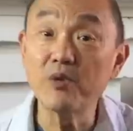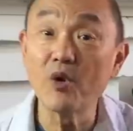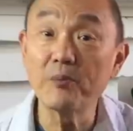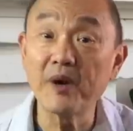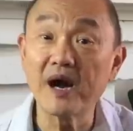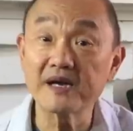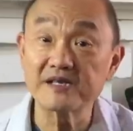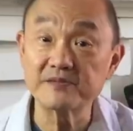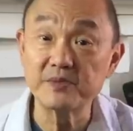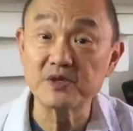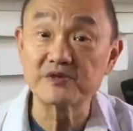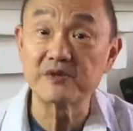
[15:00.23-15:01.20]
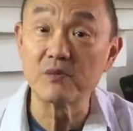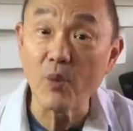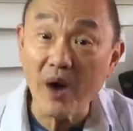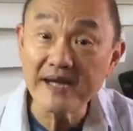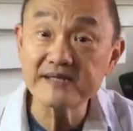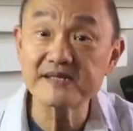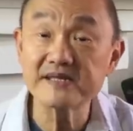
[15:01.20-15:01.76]
ballpark as boots from
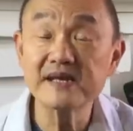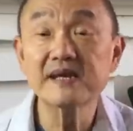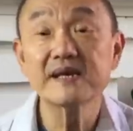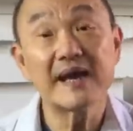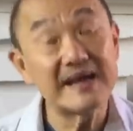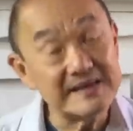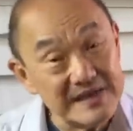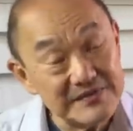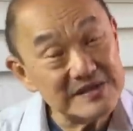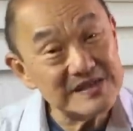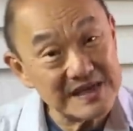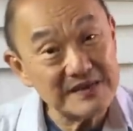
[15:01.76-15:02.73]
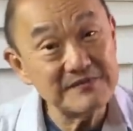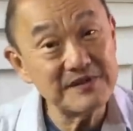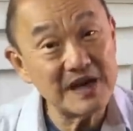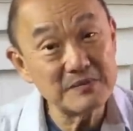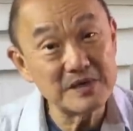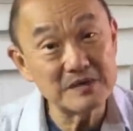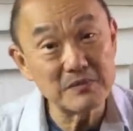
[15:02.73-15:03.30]
White's and even some
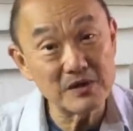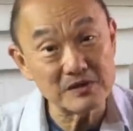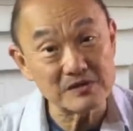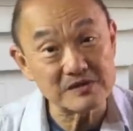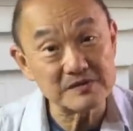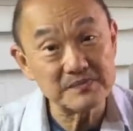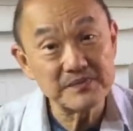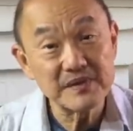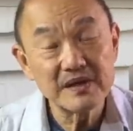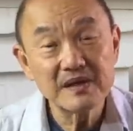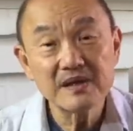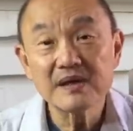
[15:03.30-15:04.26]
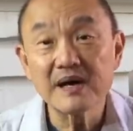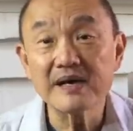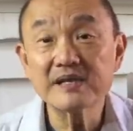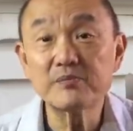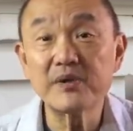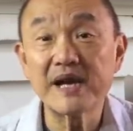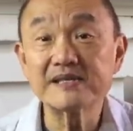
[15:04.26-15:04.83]
Viberg models. Other
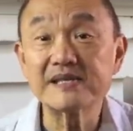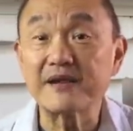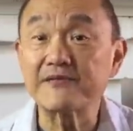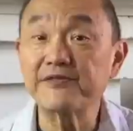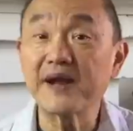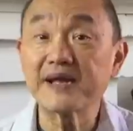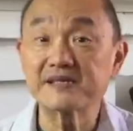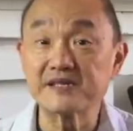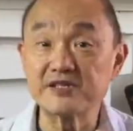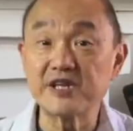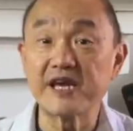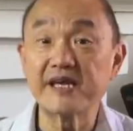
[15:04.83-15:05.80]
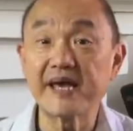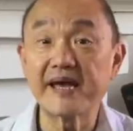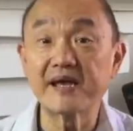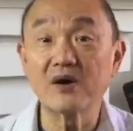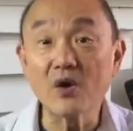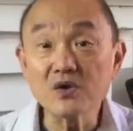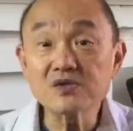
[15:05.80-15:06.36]
brands like Frank's and
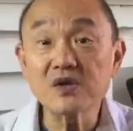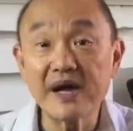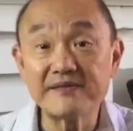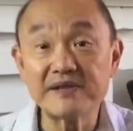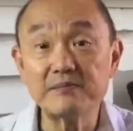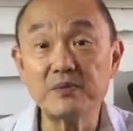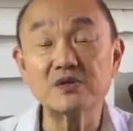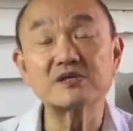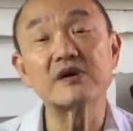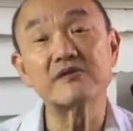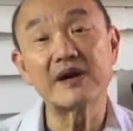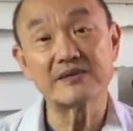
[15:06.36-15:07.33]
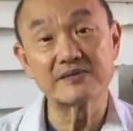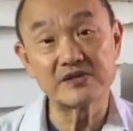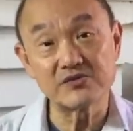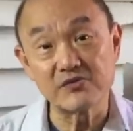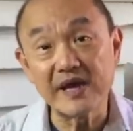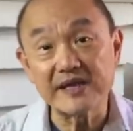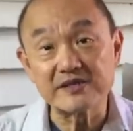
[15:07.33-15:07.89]
JK also have their boots around
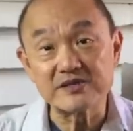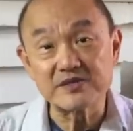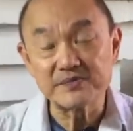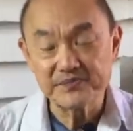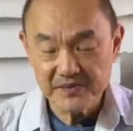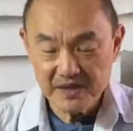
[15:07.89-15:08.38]
this range.